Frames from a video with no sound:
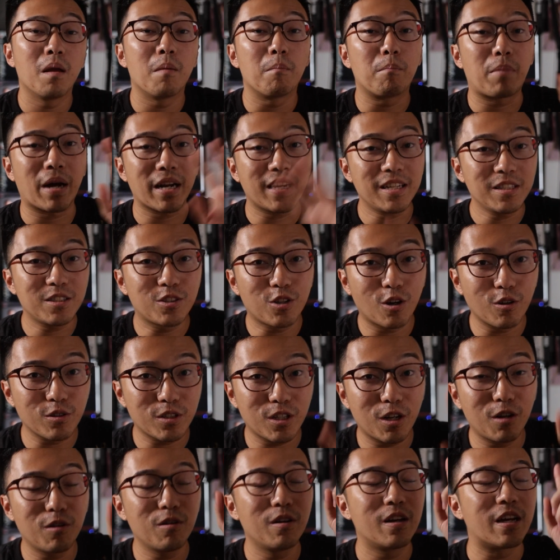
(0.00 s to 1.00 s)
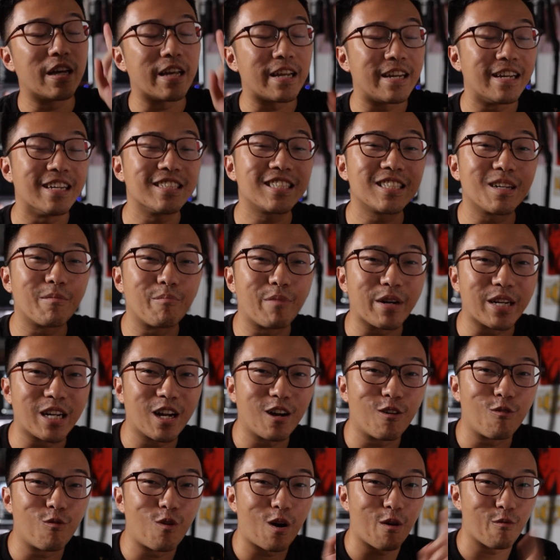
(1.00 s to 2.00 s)
But in total, here's the
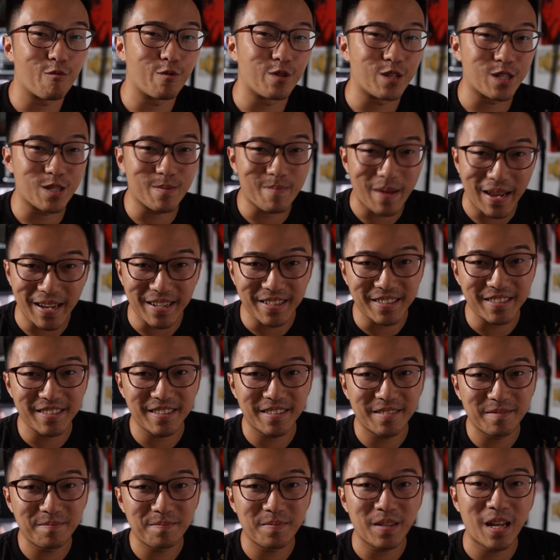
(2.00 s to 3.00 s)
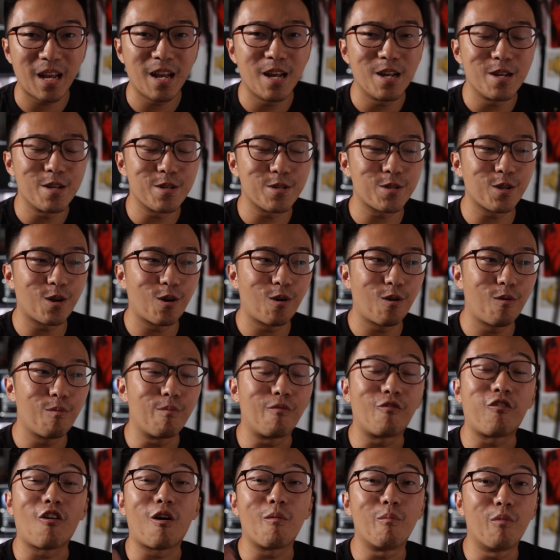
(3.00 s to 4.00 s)
breakdown of what we spent. So
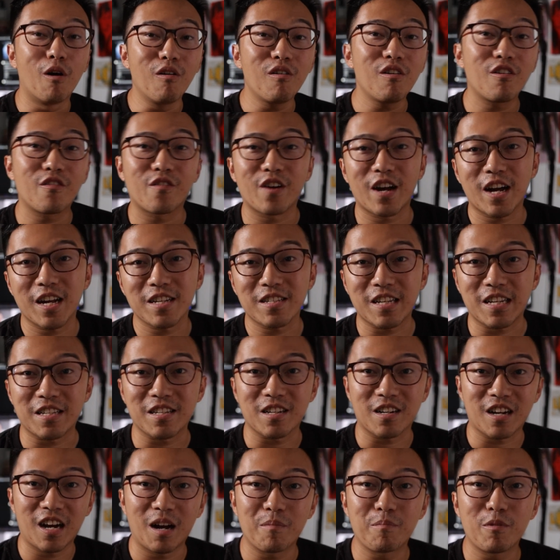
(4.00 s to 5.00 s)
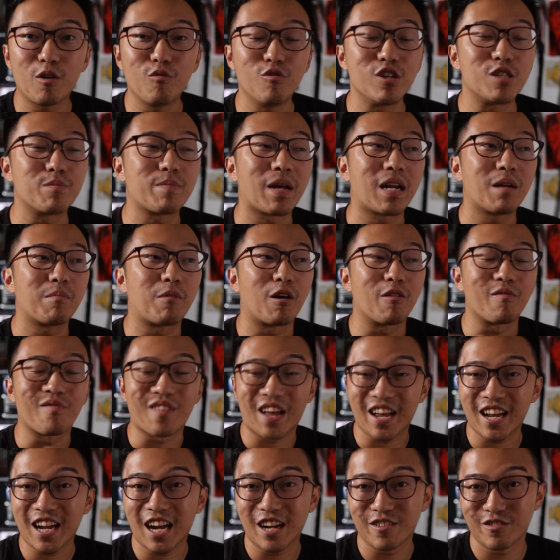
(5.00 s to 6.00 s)
for both of us as a couple, we spent about
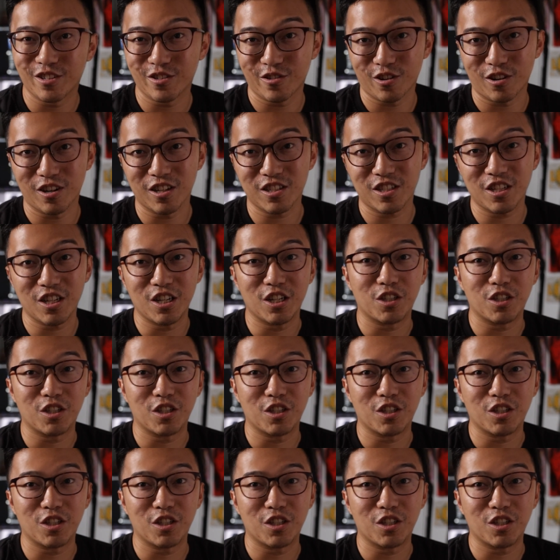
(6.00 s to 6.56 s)
$900